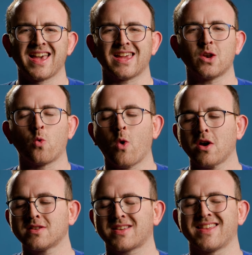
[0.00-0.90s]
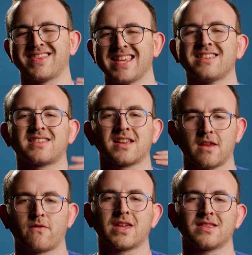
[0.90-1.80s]
it was the
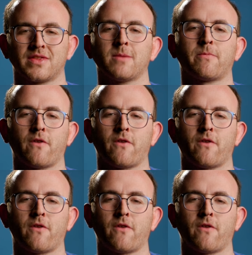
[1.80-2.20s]
significant leap